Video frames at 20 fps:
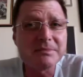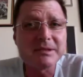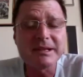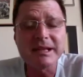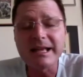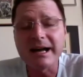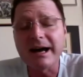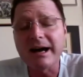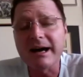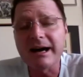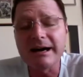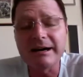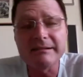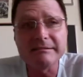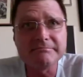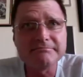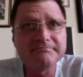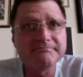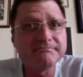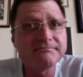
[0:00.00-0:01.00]

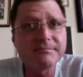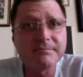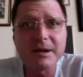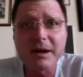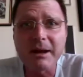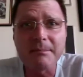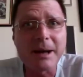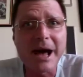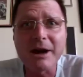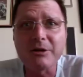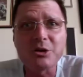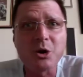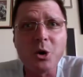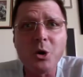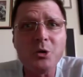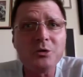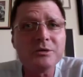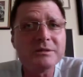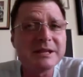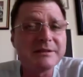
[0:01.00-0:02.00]
about
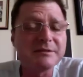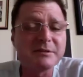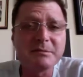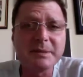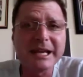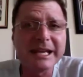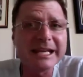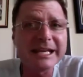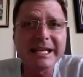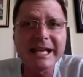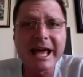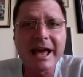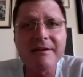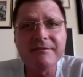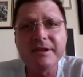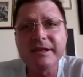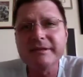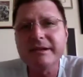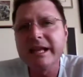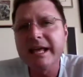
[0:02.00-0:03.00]
gold even being in
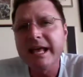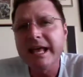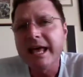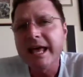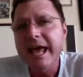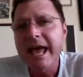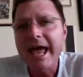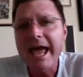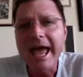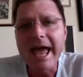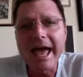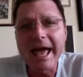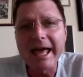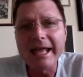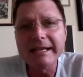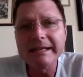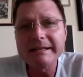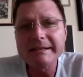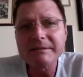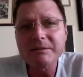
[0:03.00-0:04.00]
heaven,
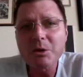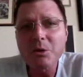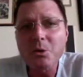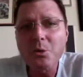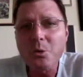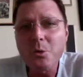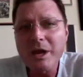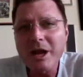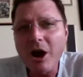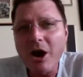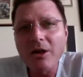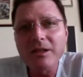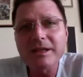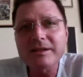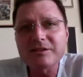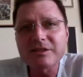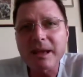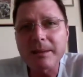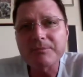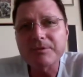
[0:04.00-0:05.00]
and we all
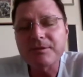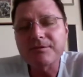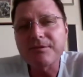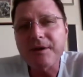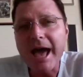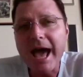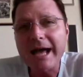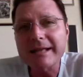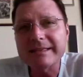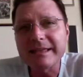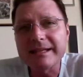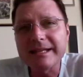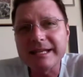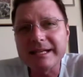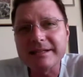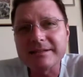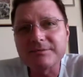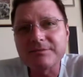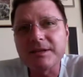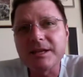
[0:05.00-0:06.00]
accept the fact that
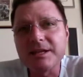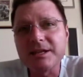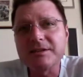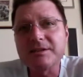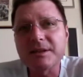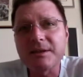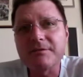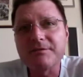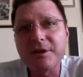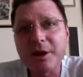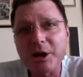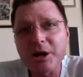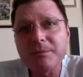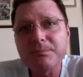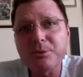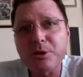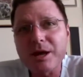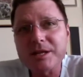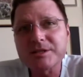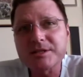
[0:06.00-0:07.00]
it is a very
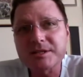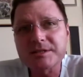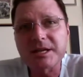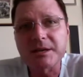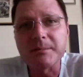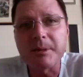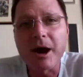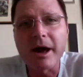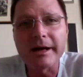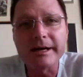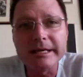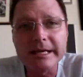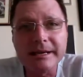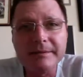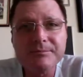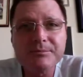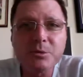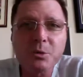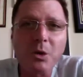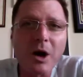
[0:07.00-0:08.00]
precious commodity.
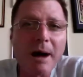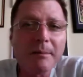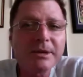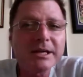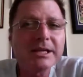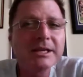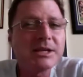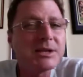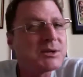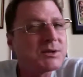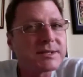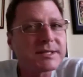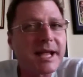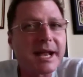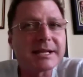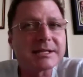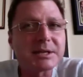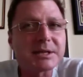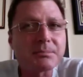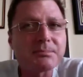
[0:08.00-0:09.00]
Well, I'm going to use
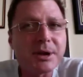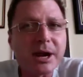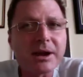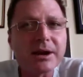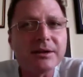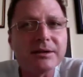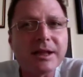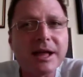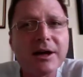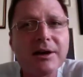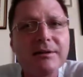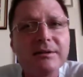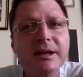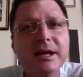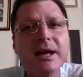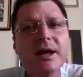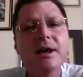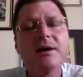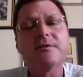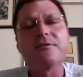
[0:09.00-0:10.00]
that as a parallel
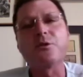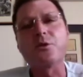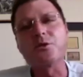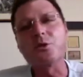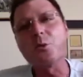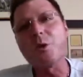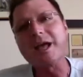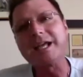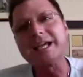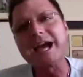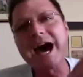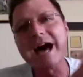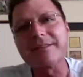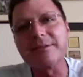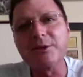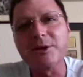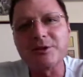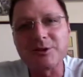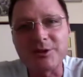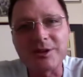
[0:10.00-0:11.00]
for the way God
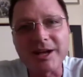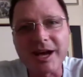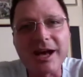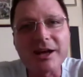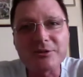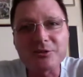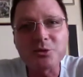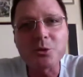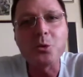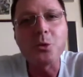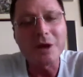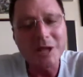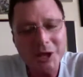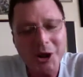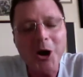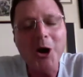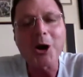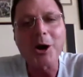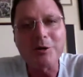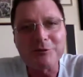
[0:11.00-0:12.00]
looks at us. We
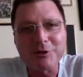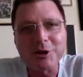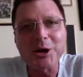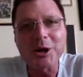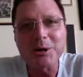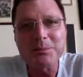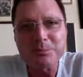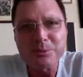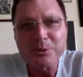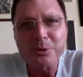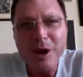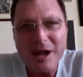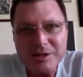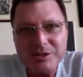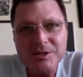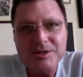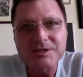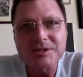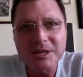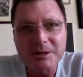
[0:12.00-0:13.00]
are a very
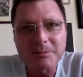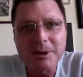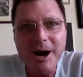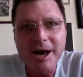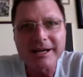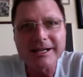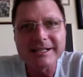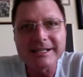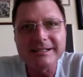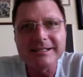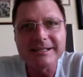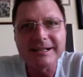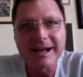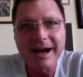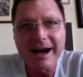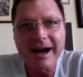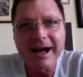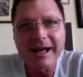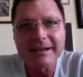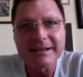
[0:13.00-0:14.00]
precious commodity to
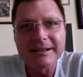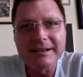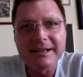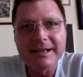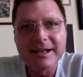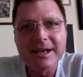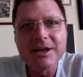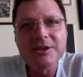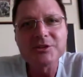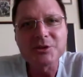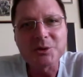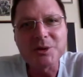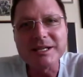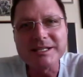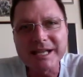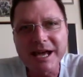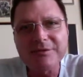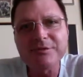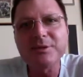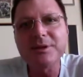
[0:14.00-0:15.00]
God, so He
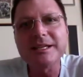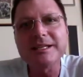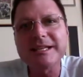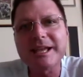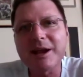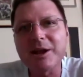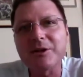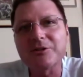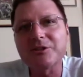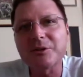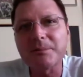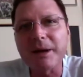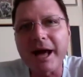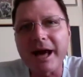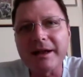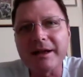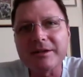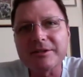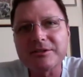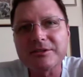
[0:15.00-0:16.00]
definitely cares
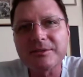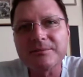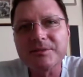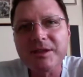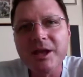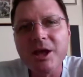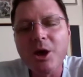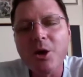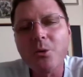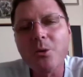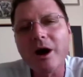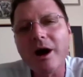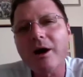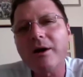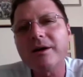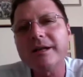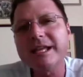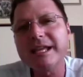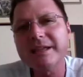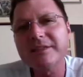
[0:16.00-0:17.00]
about us.
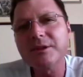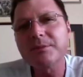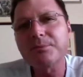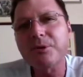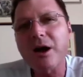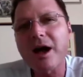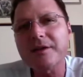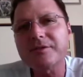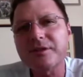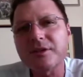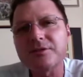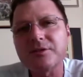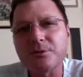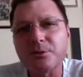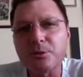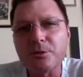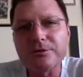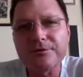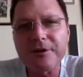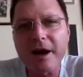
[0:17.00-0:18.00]
Well, in the process of
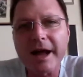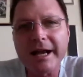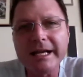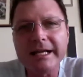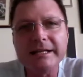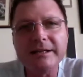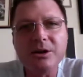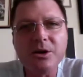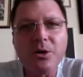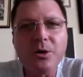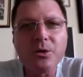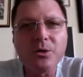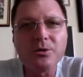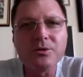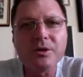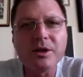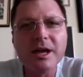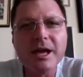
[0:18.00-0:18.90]
refining gold,